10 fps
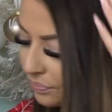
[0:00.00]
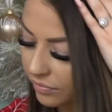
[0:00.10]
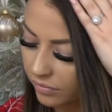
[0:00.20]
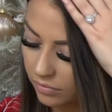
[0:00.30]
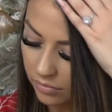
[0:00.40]

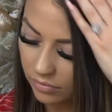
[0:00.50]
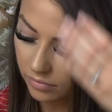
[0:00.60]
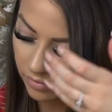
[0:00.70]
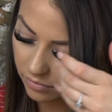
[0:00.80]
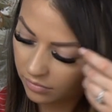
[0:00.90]

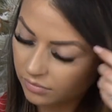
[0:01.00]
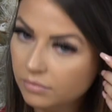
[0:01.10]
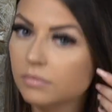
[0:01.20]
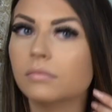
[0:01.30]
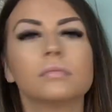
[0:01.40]

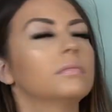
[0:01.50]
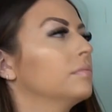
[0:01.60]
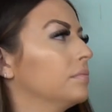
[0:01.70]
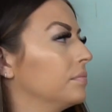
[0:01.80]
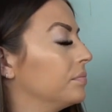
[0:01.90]

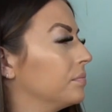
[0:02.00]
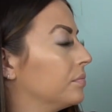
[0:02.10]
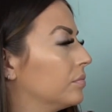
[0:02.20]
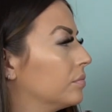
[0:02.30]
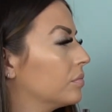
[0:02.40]

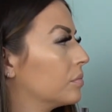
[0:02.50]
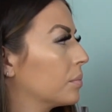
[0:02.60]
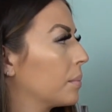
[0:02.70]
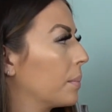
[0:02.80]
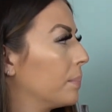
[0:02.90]

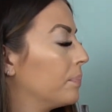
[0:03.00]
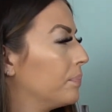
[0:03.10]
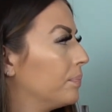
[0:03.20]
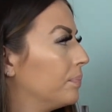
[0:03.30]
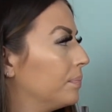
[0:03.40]

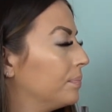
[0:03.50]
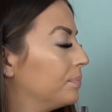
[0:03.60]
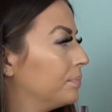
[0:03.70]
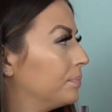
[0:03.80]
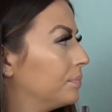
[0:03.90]

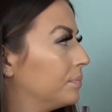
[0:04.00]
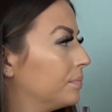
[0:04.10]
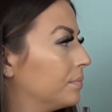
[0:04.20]
(silent)